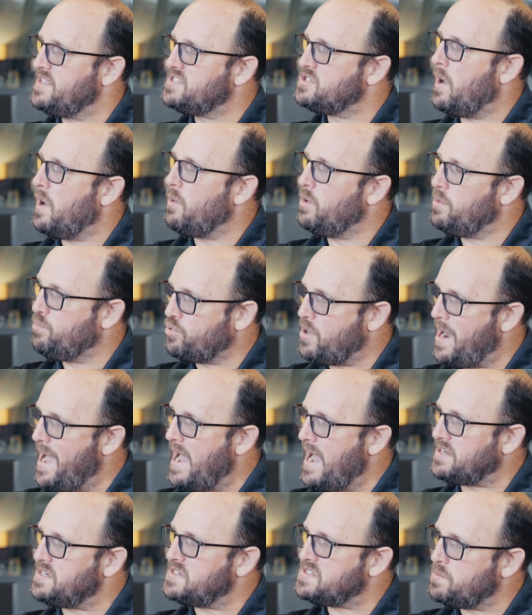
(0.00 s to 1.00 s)
And so I would
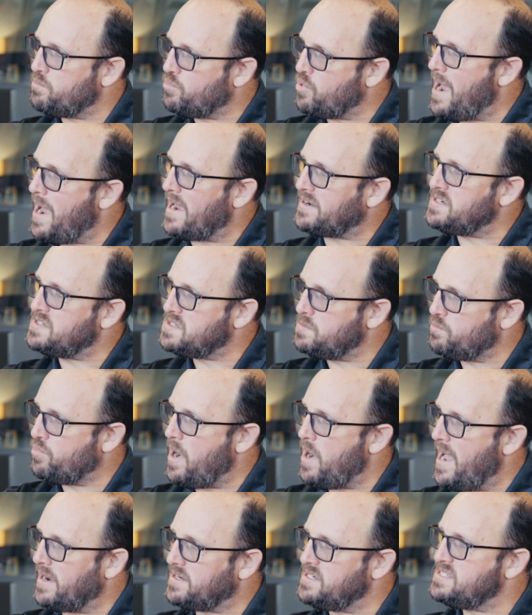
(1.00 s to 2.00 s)
practice and practice and
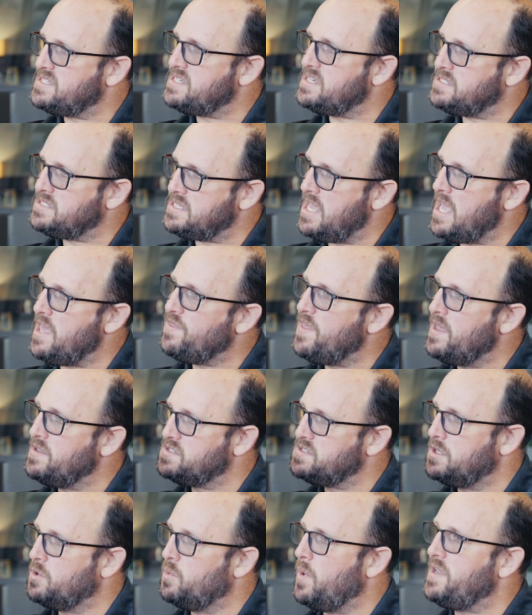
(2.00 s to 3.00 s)
practice to say
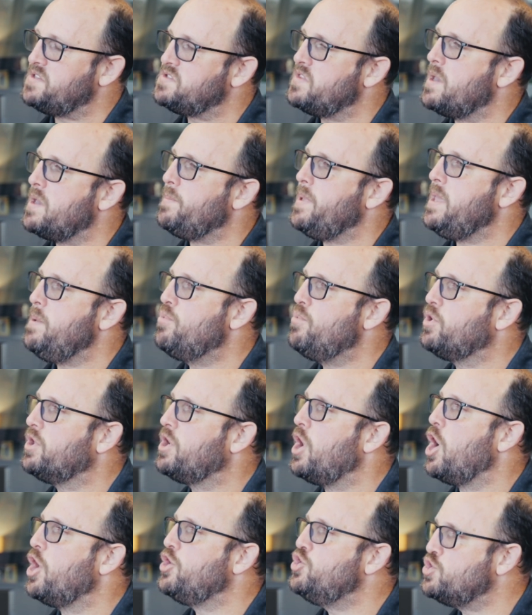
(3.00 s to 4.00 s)
things in a way so that people
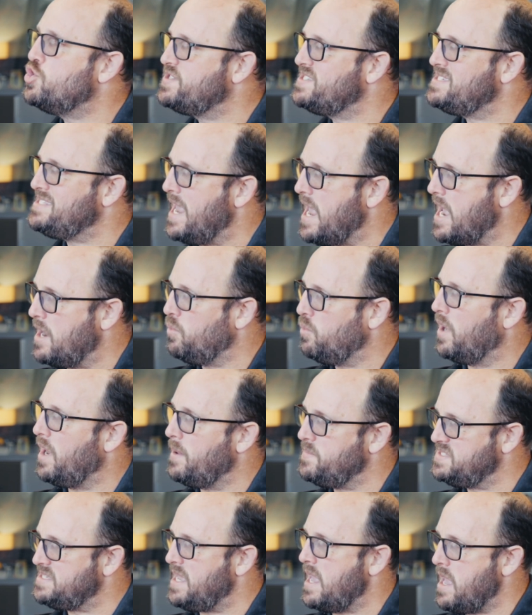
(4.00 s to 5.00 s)
could understand what
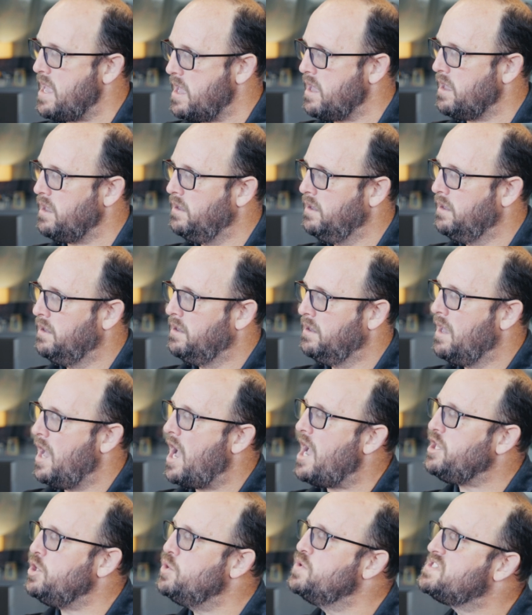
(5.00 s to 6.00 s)
I'm saying.
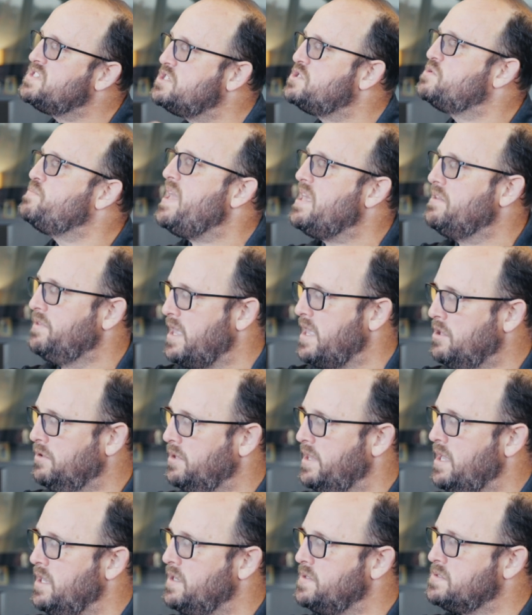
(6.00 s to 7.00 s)
I used to speak
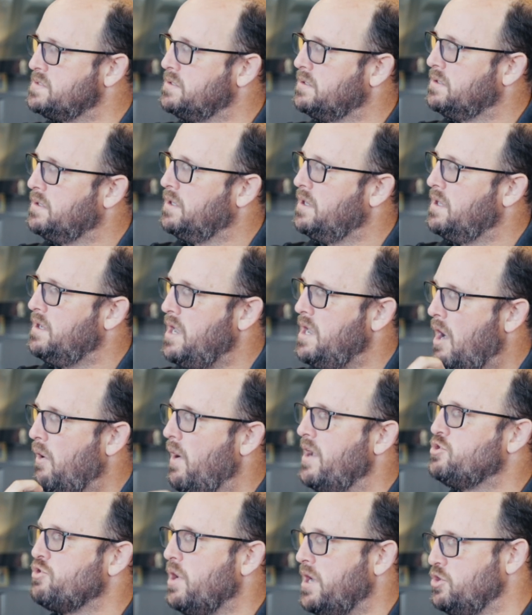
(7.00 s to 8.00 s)
legalese. Now
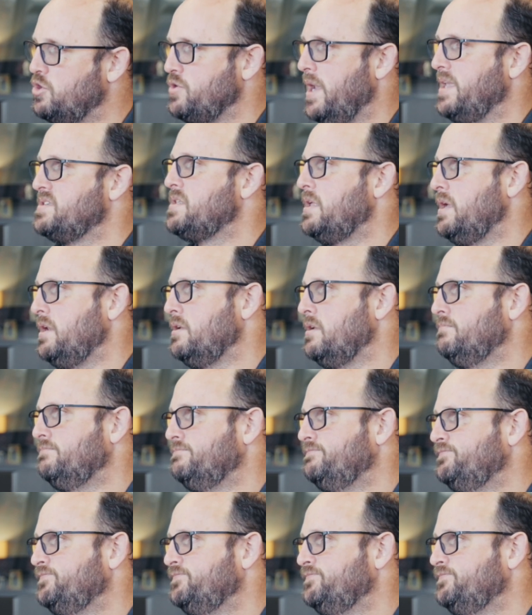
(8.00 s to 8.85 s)
I try to translate it.